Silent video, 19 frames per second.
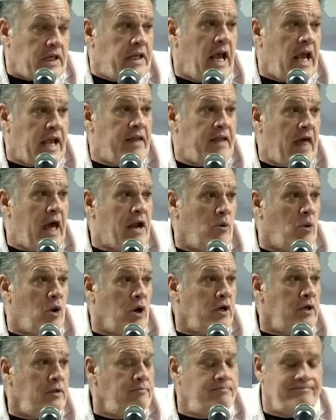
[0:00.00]
Yeah. That'll
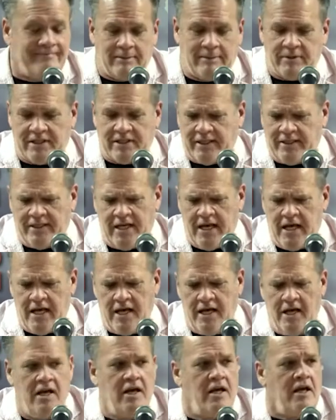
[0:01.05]
work. I'm just kidding.
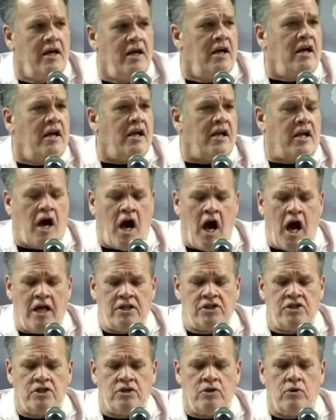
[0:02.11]

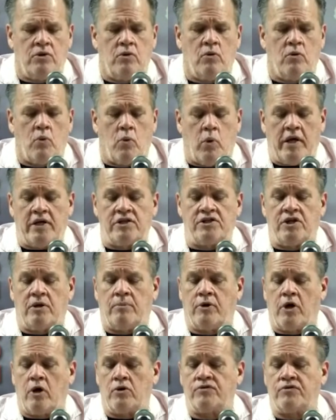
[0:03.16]
God's
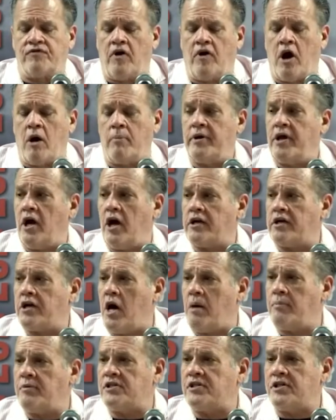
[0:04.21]
wisdom goes far beyond
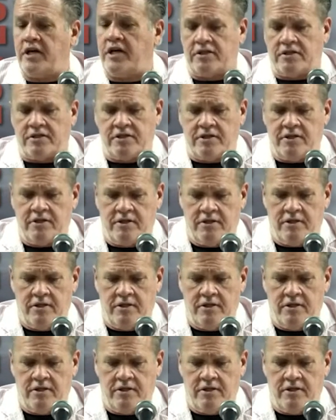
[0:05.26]
common sense.